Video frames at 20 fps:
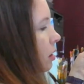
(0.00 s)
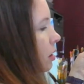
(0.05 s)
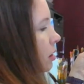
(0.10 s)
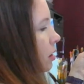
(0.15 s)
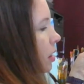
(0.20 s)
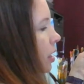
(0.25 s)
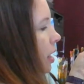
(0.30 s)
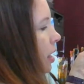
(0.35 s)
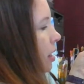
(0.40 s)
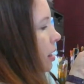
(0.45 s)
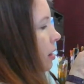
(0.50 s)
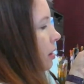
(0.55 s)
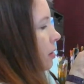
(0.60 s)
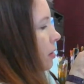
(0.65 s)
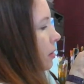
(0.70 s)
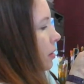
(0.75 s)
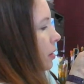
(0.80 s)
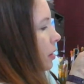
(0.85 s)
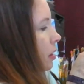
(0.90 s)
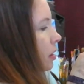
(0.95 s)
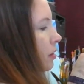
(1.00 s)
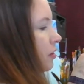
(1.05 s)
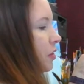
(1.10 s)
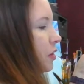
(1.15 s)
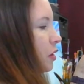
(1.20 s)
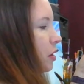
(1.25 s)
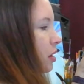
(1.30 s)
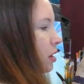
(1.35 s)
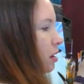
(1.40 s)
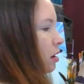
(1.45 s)
Now, if
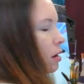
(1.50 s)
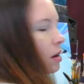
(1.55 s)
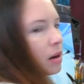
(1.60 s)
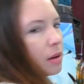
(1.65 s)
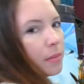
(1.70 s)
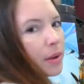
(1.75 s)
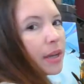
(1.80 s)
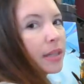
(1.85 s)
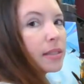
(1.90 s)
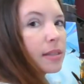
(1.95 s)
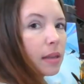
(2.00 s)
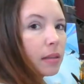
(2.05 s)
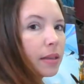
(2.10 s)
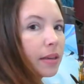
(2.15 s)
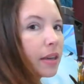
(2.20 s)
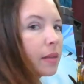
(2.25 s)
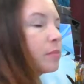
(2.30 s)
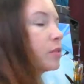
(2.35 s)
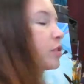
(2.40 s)
you can hear it, it might sound like I'm